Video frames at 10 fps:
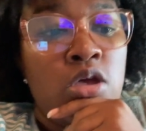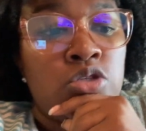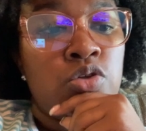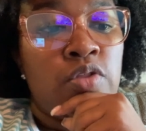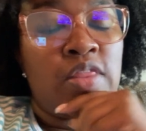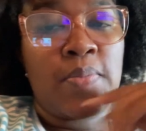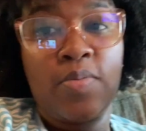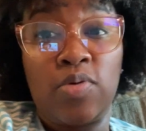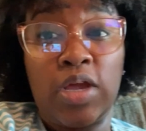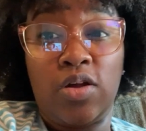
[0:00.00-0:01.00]
so that the
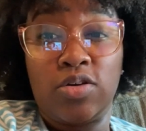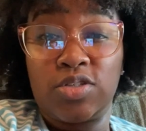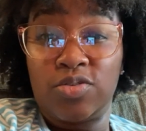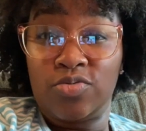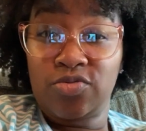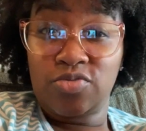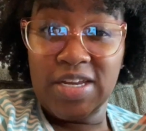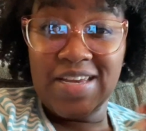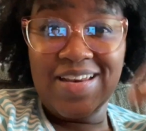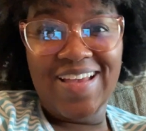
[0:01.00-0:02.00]
people can also
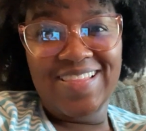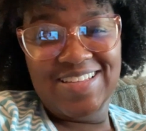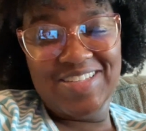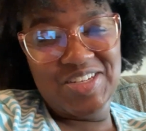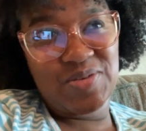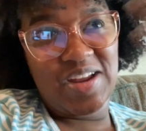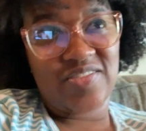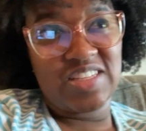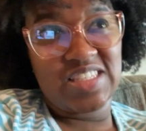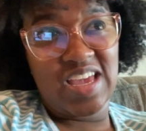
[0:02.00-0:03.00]
read and listen to what I have
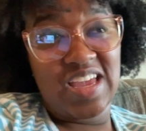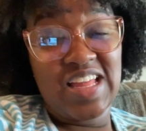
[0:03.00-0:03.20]
to say.